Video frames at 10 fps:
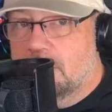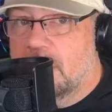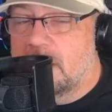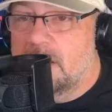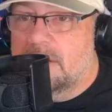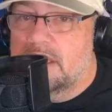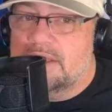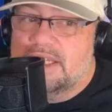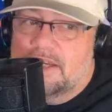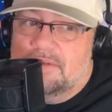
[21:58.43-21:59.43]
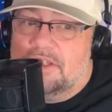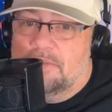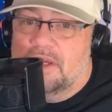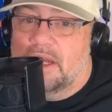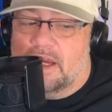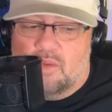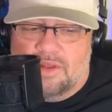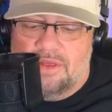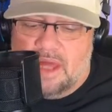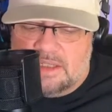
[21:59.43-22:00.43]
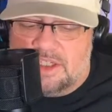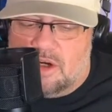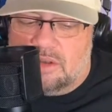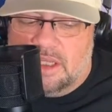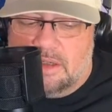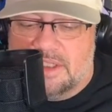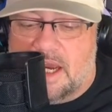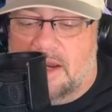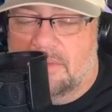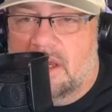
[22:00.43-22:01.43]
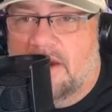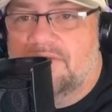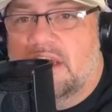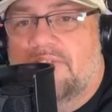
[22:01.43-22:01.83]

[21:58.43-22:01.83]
but it seems to me like with not so little time left,